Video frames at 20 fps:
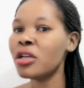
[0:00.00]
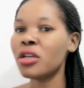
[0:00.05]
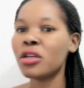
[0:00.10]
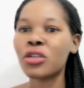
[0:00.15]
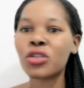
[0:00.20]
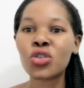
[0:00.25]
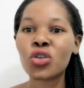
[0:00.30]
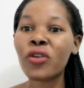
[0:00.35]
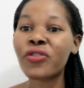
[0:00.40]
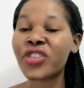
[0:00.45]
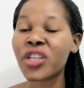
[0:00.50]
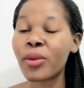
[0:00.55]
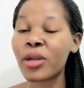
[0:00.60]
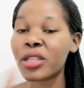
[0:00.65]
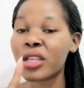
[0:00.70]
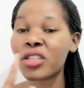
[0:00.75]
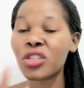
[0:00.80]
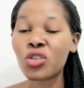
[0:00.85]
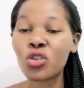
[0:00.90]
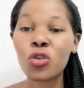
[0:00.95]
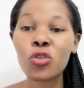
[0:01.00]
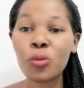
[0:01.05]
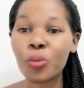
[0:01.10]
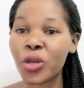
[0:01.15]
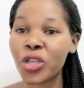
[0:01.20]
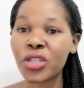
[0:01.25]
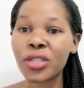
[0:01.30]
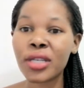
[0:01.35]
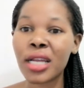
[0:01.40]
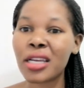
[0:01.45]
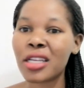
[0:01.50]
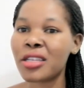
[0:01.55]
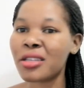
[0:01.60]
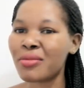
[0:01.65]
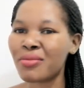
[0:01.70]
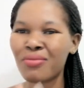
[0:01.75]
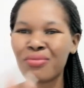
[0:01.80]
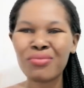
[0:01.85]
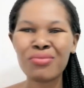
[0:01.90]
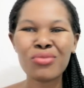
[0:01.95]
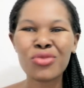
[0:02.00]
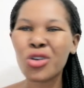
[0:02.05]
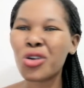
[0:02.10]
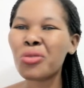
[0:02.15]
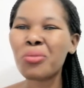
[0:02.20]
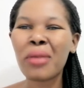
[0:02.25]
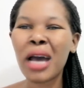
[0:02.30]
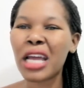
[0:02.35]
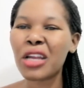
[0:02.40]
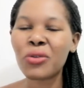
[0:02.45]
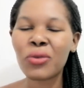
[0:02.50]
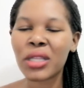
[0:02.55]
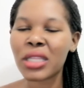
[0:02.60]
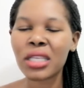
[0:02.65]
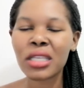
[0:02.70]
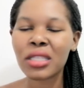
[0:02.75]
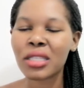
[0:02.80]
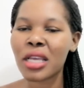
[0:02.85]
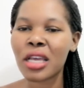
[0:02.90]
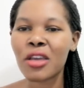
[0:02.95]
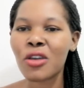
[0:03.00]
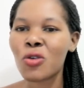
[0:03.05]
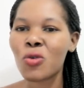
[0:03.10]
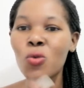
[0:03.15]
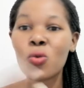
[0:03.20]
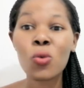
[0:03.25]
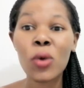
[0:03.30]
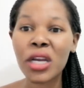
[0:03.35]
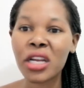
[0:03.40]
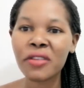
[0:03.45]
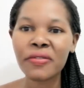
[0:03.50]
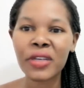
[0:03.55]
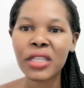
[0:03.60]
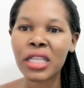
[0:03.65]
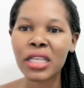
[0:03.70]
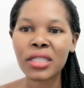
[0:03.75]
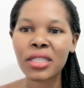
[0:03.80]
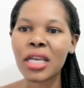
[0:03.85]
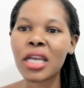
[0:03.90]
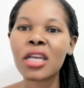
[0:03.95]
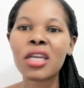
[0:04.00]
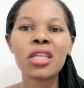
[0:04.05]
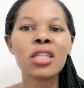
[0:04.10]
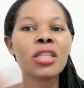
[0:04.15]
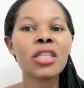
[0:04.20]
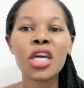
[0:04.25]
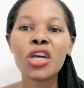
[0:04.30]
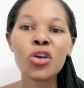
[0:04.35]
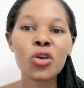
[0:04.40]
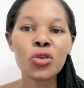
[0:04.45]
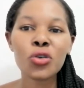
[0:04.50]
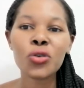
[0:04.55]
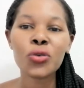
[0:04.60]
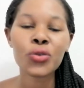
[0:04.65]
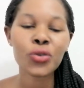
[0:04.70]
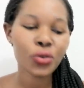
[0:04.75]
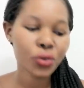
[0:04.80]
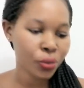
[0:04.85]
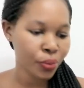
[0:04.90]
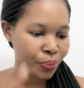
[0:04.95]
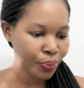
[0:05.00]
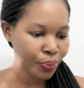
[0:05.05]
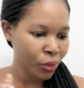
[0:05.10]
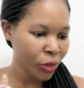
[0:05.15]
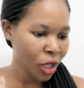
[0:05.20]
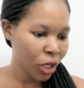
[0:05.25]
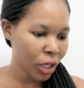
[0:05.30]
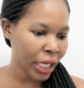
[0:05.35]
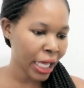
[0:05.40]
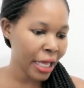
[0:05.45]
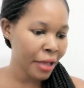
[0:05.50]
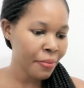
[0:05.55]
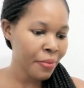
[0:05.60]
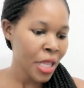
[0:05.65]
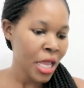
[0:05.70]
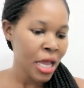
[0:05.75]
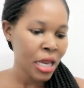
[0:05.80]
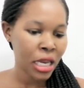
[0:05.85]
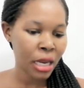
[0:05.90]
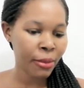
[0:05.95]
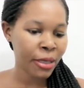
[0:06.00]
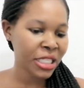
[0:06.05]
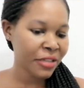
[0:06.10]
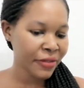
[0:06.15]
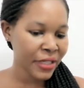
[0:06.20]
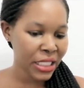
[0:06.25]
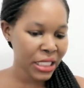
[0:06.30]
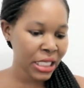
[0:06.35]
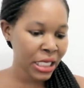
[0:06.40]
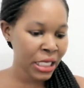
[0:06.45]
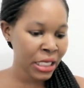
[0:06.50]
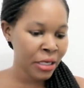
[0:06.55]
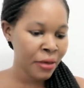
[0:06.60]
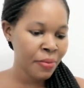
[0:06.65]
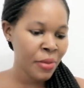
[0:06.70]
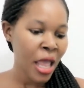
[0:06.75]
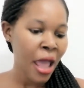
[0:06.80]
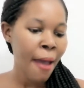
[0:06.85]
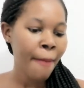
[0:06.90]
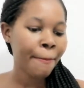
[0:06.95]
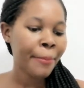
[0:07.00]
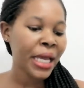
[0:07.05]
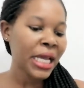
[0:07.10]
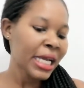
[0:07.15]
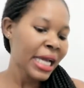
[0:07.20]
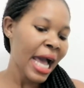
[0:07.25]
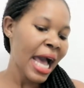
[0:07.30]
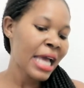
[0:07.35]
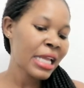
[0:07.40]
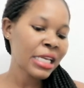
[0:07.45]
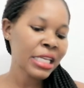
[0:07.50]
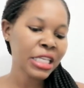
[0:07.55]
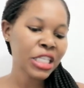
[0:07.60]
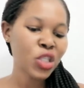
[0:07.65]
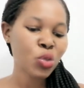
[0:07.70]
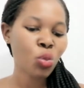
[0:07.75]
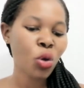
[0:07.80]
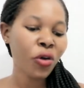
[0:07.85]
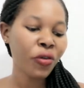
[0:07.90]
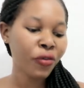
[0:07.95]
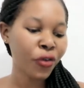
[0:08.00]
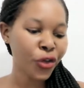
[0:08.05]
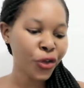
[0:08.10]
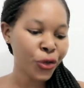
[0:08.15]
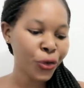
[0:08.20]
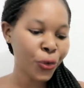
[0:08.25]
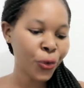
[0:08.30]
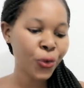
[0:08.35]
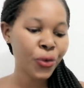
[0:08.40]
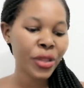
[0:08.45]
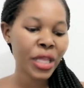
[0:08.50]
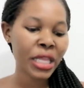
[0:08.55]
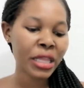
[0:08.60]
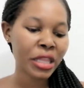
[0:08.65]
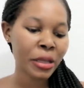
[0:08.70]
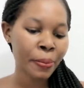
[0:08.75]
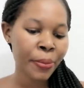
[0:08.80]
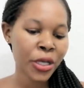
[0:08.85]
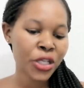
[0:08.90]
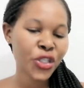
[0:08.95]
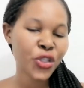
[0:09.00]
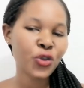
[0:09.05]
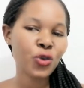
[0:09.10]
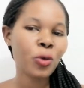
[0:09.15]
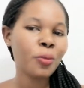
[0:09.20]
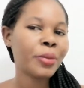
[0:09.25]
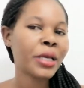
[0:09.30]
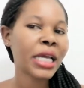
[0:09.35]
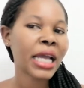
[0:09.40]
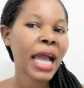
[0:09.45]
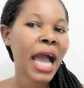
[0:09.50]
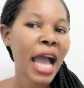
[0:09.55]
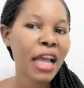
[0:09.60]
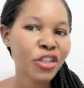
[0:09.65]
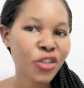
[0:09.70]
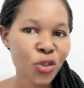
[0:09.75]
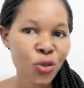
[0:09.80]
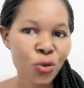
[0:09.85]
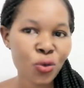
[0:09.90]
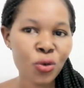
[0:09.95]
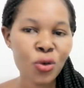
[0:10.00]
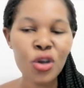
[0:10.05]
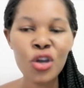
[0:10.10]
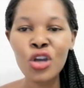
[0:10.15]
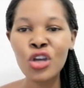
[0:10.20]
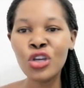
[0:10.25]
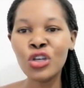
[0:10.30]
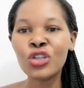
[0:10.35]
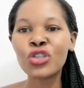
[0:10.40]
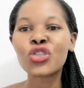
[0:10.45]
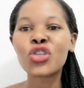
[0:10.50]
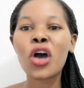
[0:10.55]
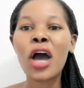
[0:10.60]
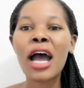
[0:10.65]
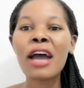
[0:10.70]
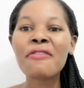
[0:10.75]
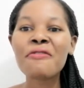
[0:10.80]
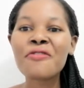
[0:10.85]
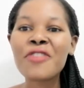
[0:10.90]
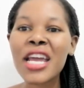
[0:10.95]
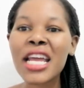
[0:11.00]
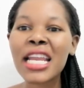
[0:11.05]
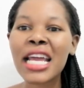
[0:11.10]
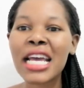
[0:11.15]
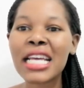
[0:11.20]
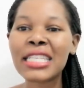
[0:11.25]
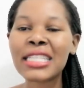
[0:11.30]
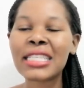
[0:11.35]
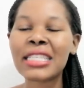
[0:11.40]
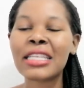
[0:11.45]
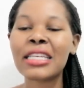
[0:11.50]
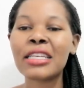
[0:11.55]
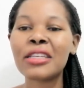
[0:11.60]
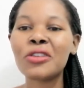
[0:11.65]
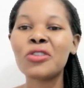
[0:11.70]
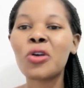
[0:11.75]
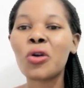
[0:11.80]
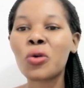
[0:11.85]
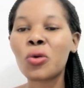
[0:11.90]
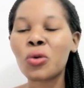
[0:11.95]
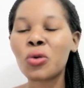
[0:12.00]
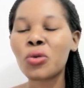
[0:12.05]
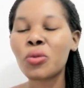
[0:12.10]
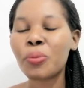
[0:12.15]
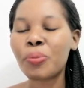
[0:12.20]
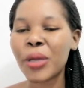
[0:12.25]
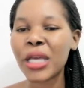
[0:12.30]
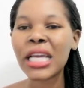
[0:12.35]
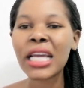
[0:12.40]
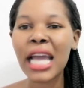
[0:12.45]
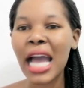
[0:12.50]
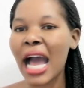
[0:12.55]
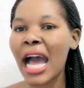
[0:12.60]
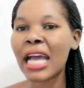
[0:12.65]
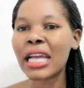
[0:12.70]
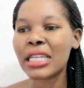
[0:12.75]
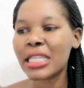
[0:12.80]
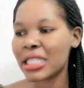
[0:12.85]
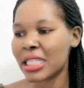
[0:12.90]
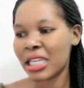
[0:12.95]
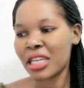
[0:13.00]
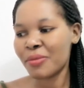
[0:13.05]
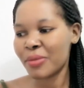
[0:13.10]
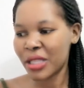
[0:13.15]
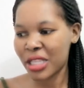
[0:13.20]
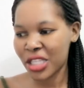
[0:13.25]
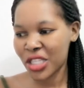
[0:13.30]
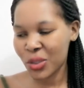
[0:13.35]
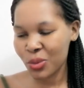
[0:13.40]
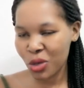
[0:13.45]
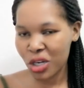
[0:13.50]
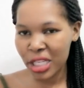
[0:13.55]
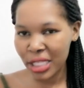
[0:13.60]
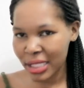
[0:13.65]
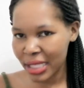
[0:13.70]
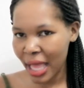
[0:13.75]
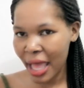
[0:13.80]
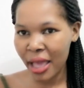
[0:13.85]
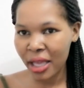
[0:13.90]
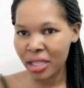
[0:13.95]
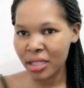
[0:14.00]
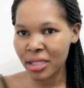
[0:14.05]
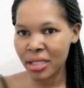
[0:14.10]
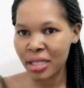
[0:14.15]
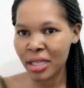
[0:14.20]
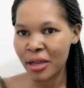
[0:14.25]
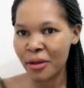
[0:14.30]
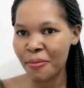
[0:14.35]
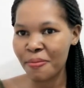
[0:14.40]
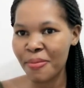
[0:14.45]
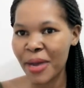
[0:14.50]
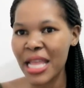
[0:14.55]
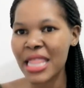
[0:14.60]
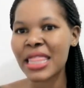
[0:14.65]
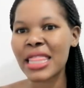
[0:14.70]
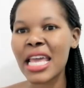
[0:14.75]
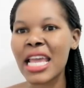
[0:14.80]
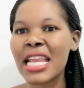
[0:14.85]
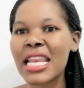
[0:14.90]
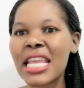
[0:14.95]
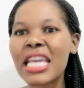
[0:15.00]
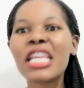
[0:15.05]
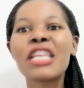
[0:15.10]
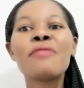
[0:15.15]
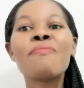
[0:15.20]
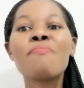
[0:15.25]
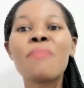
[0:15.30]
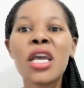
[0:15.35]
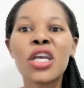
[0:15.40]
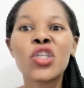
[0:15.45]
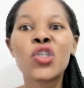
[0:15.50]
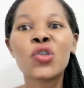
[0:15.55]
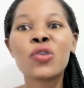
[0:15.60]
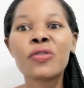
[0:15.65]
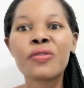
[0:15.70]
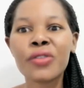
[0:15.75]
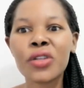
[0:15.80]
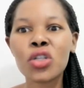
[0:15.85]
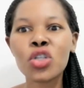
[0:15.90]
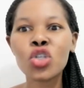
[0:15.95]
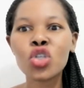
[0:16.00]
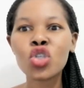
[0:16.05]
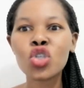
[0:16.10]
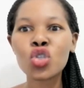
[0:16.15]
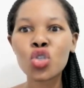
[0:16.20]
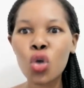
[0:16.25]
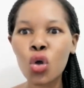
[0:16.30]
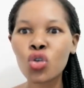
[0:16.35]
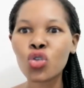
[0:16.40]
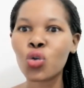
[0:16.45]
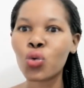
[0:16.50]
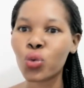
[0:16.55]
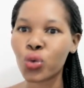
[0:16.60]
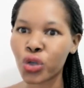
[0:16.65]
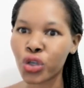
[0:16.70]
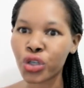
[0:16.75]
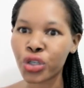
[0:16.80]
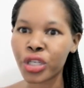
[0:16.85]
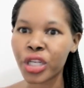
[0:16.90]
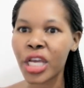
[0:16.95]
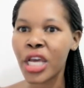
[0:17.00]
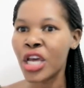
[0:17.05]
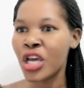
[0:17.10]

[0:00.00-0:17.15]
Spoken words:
So if someone doesn't know you personally, don't mind what they say. Whatever they're saying, they don't know you. Okay, number 17, being kind is more for you than the person you're being kind to. So I realized, being kind can be the smallest act, but then it makes you feel so good.